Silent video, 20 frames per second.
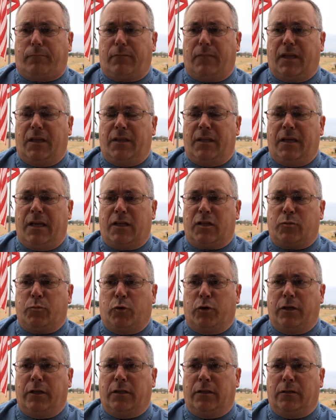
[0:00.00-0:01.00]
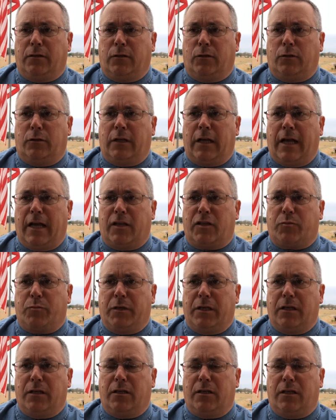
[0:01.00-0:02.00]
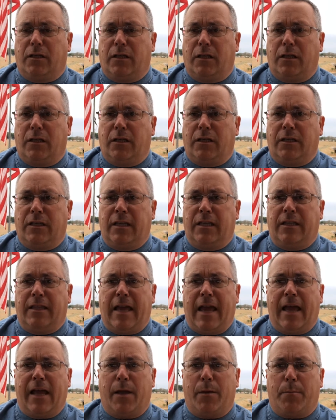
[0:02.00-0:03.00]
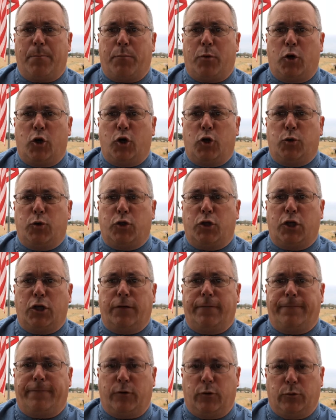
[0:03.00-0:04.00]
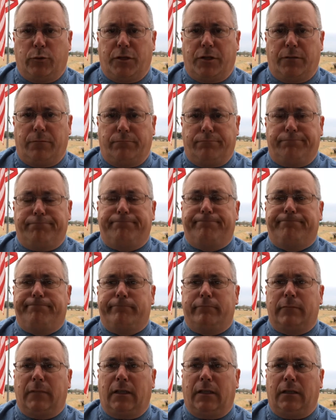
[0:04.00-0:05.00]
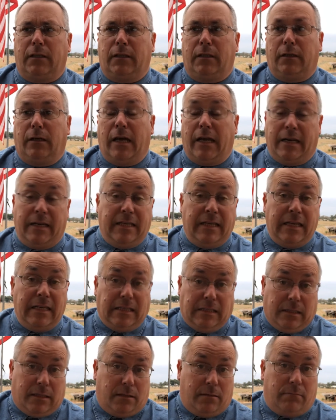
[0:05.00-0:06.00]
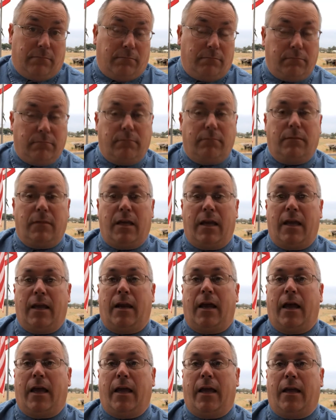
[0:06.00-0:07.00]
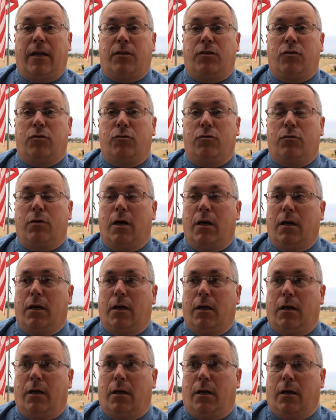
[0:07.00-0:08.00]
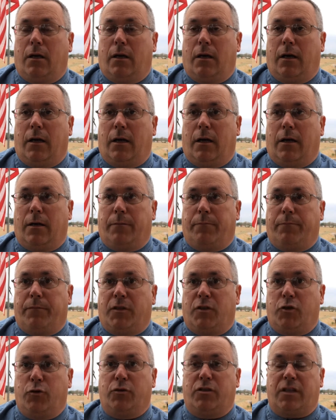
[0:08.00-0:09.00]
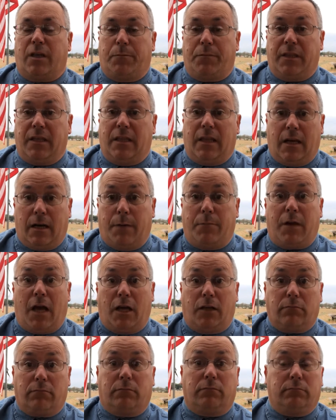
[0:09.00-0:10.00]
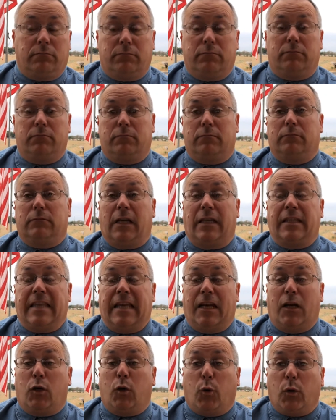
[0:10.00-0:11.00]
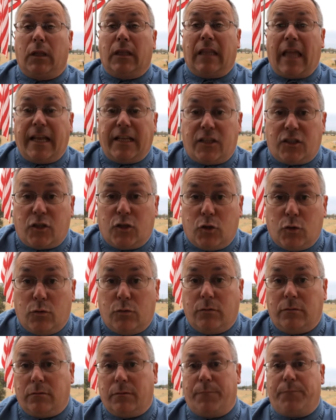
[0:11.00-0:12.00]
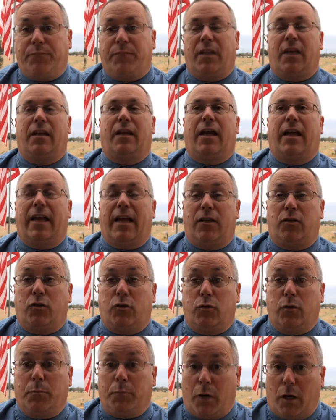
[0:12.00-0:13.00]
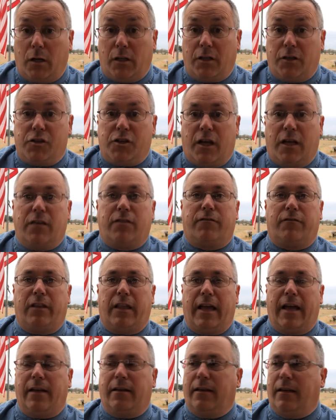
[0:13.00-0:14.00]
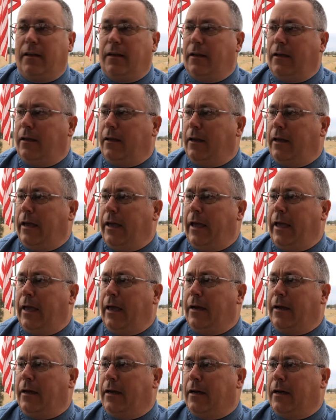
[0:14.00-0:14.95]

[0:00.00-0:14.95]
the next morning the Lord asked me, did that produce good fruit? And it didn't. And I had to do something that I don't like to do, and I had to apologize for that. And